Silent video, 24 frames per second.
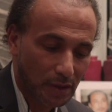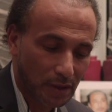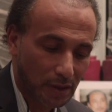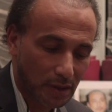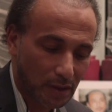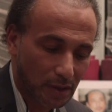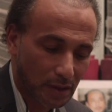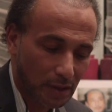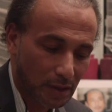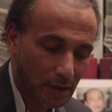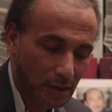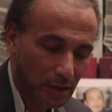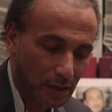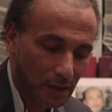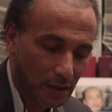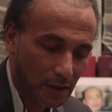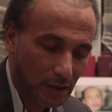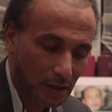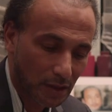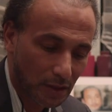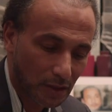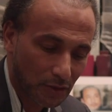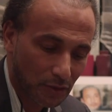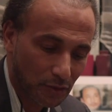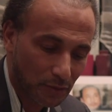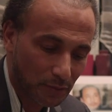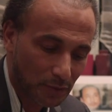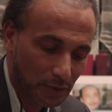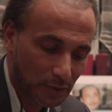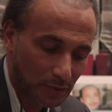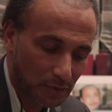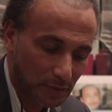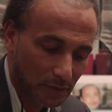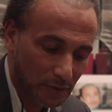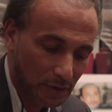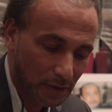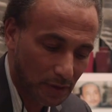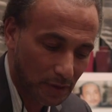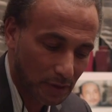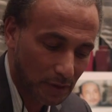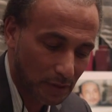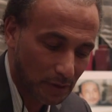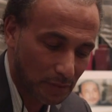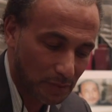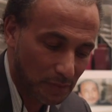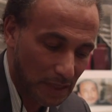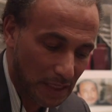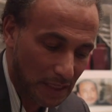a human
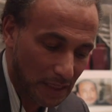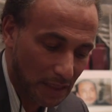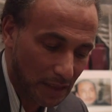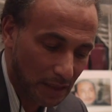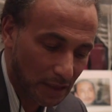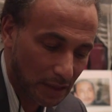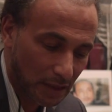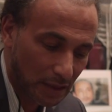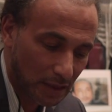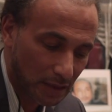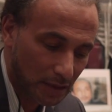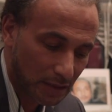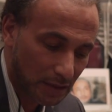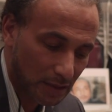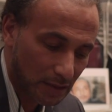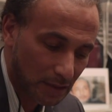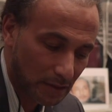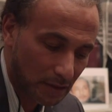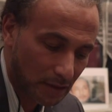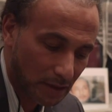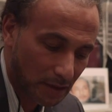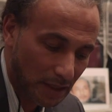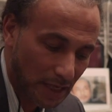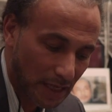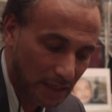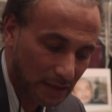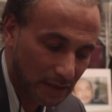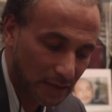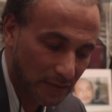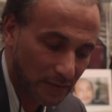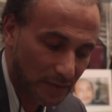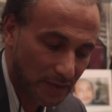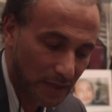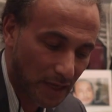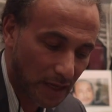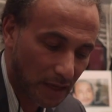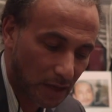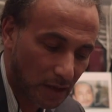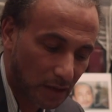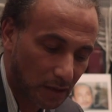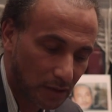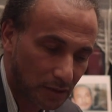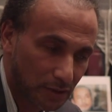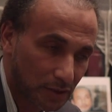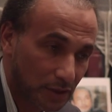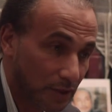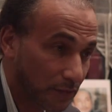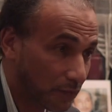being in collective
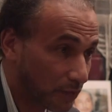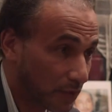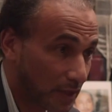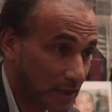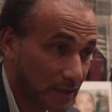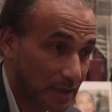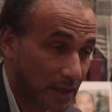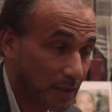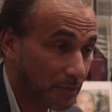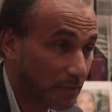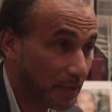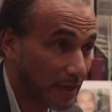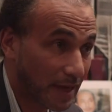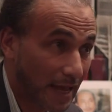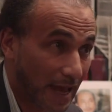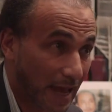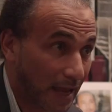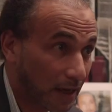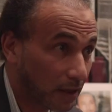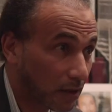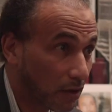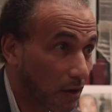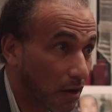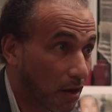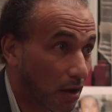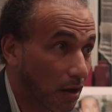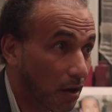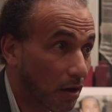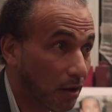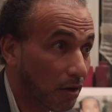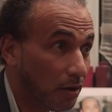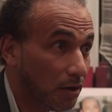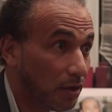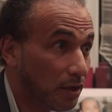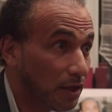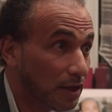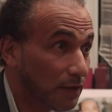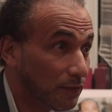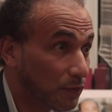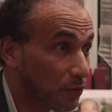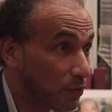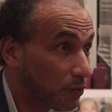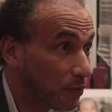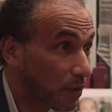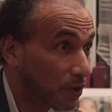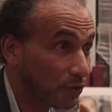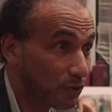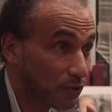psychology. For example, alcohol, if
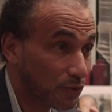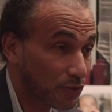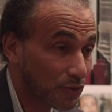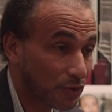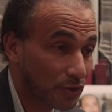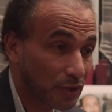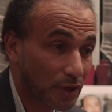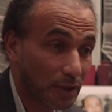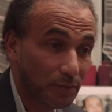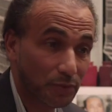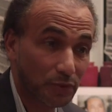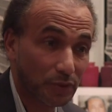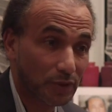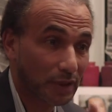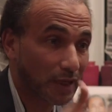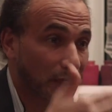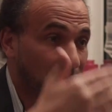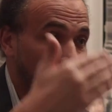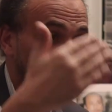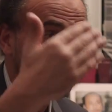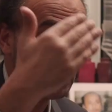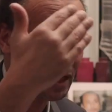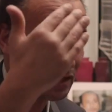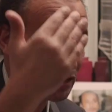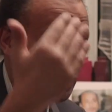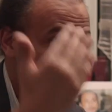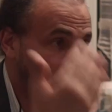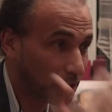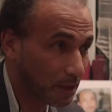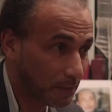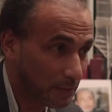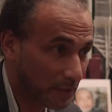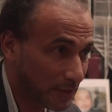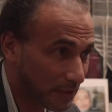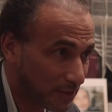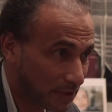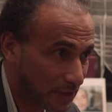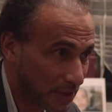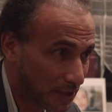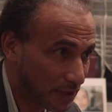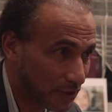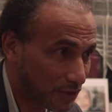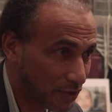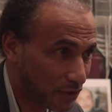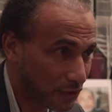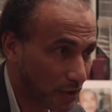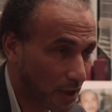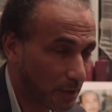you want to stop, you can't just come and say
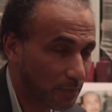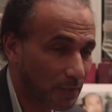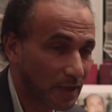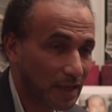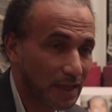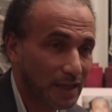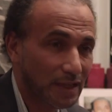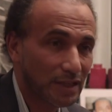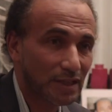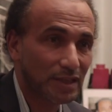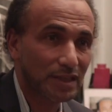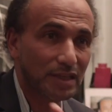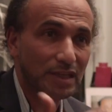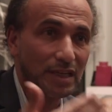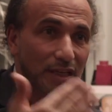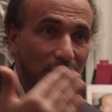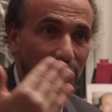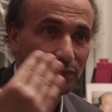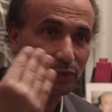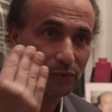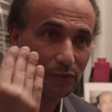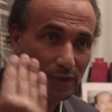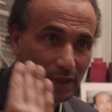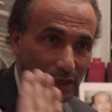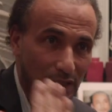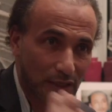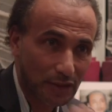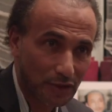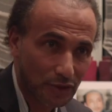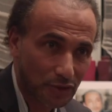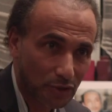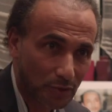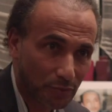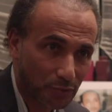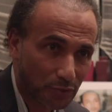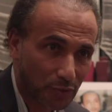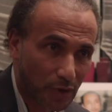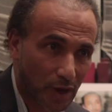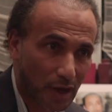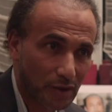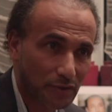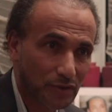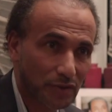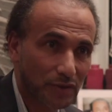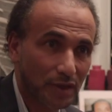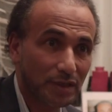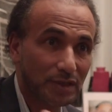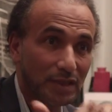stop. Slavery, it's a
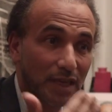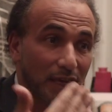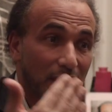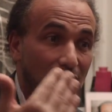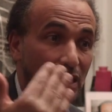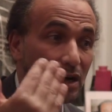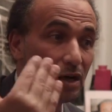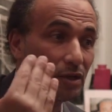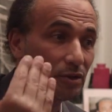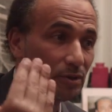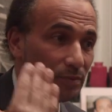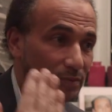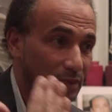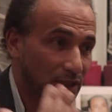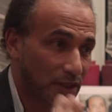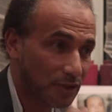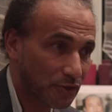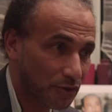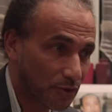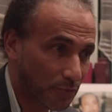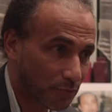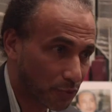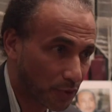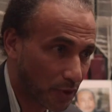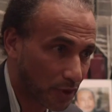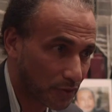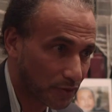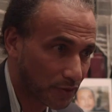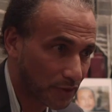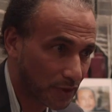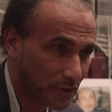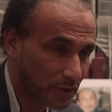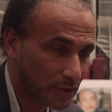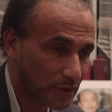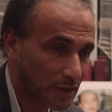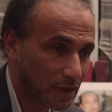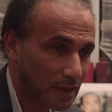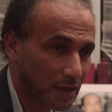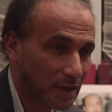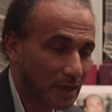process. Economy, it's a process.